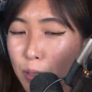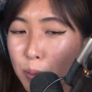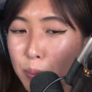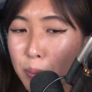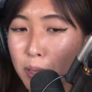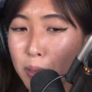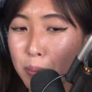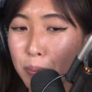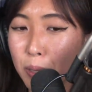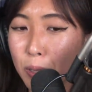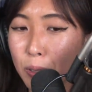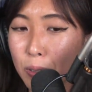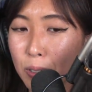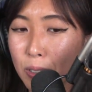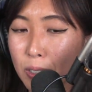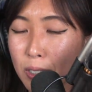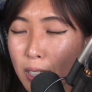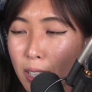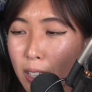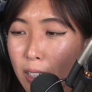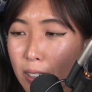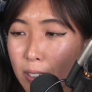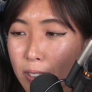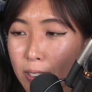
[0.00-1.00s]
been
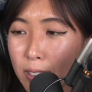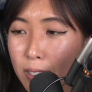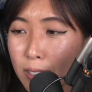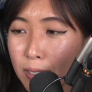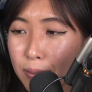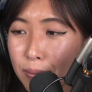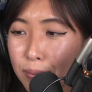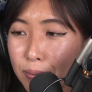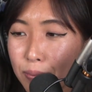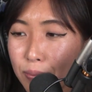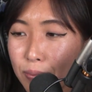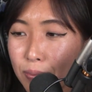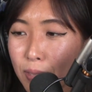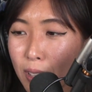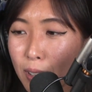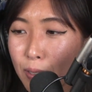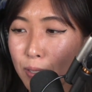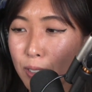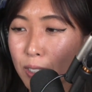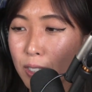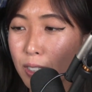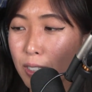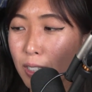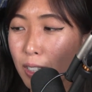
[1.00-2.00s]
motorcycling.
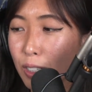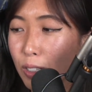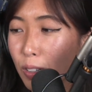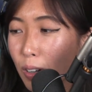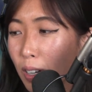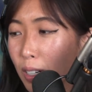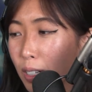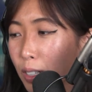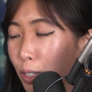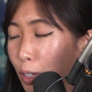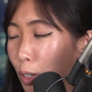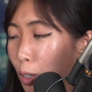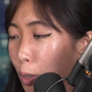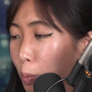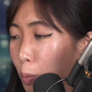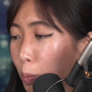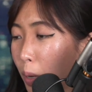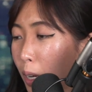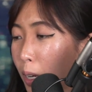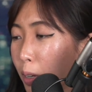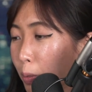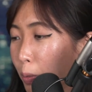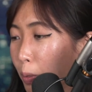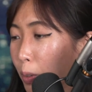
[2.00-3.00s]
Ever since I tried a dirt
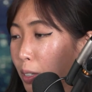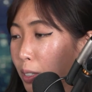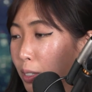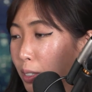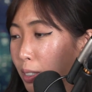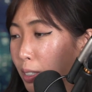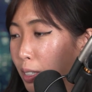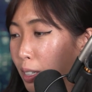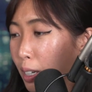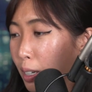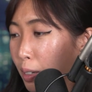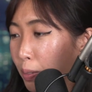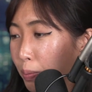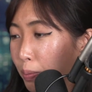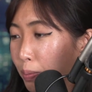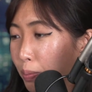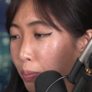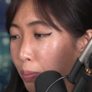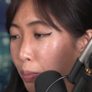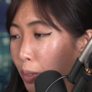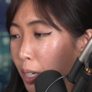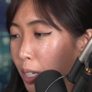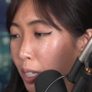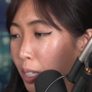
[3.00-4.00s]
bike once, and you I
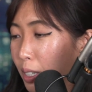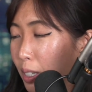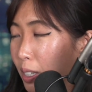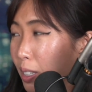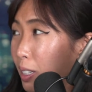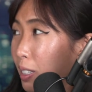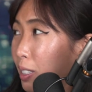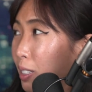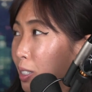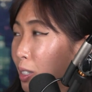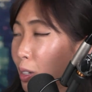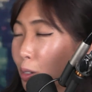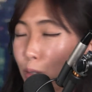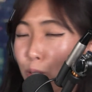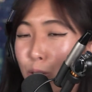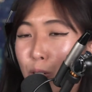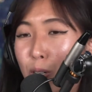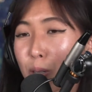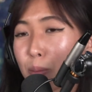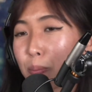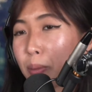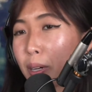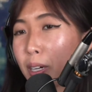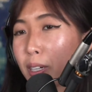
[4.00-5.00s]
dirt went, biked. No,
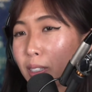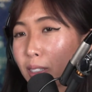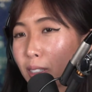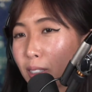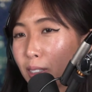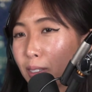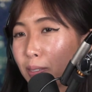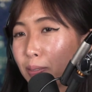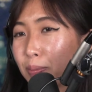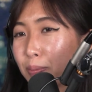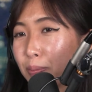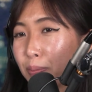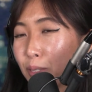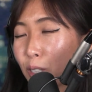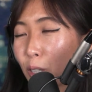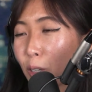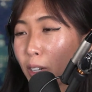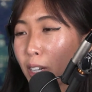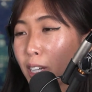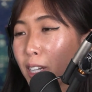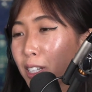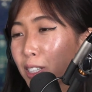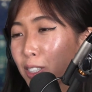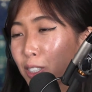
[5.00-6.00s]
dirt biked. Oh,
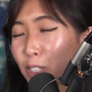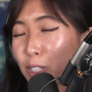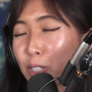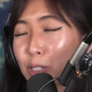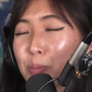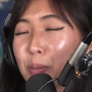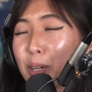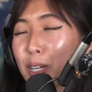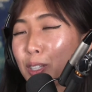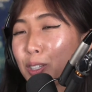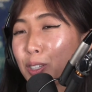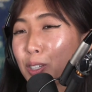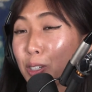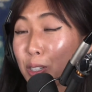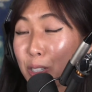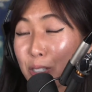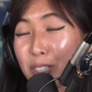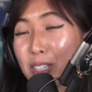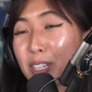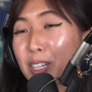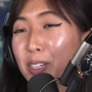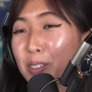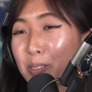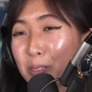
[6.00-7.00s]
sorry. English is my
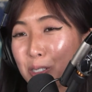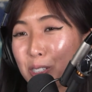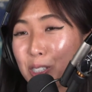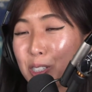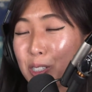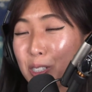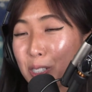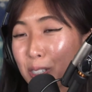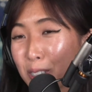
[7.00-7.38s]
third language.